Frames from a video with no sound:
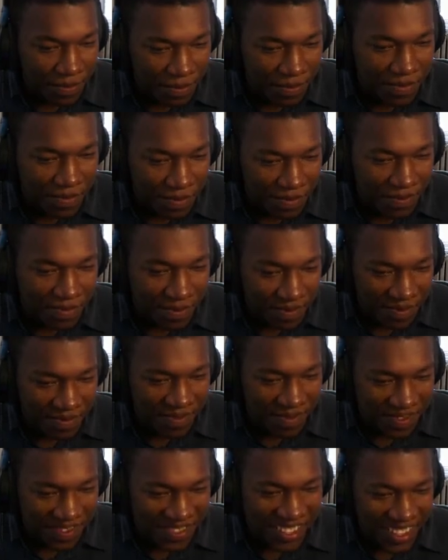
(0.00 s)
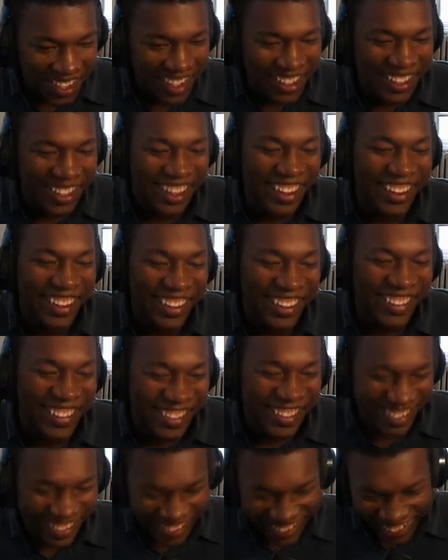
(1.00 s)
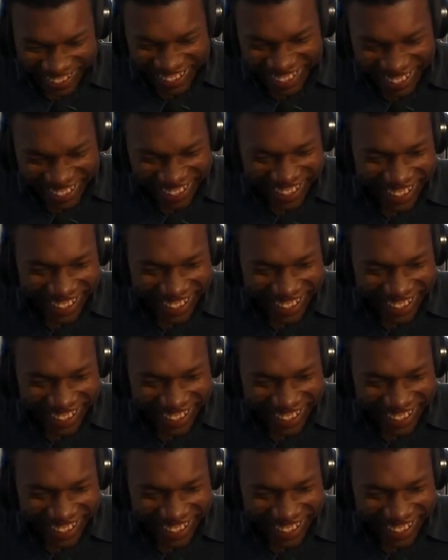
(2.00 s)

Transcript: okay, dude. Okay, dude.